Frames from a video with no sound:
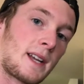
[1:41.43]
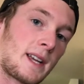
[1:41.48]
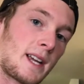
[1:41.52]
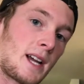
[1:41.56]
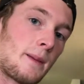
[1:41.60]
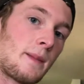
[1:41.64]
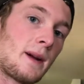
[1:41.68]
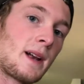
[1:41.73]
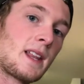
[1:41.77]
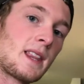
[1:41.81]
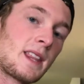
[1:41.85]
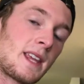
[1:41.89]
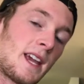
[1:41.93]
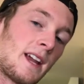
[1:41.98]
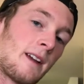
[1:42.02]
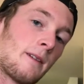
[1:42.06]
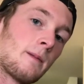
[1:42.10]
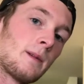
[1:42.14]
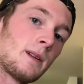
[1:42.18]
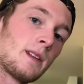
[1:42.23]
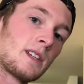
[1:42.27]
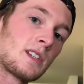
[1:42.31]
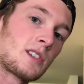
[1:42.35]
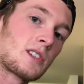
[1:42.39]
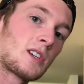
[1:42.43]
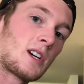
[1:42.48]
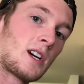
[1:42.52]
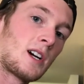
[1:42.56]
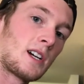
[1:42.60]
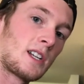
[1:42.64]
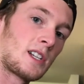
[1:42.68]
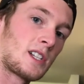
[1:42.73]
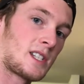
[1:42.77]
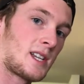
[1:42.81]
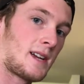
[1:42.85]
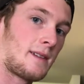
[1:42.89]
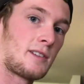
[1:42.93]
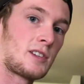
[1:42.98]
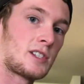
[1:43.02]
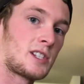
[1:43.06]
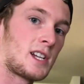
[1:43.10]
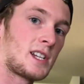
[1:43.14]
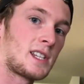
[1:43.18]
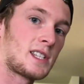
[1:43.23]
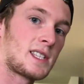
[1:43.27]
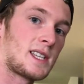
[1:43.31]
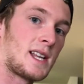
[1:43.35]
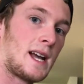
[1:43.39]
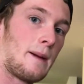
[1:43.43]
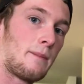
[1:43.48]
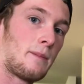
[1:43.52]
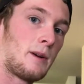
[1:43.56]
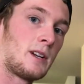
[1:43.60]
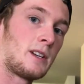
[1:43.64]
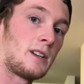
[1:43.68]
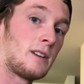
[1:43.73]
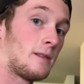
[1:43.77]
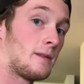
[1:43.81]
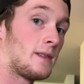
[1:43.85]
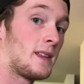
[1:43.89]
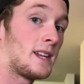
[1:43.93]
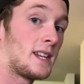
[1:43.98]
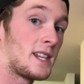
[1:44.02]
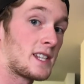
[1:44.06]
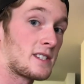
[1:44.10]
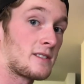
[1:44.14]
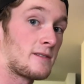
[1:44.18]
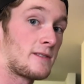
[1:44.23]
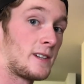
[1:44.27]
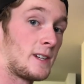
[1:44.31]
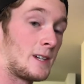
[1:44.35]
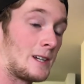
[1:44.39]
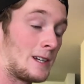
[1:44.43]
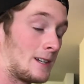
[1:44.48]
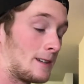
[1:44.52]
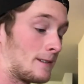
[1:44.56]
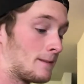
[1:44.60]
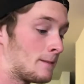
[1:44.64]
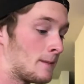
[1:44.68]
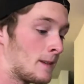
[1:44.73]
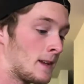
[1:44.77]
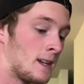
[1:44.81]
to come out of the gate really strong and just have your chain snap on you. That doesn't feel good.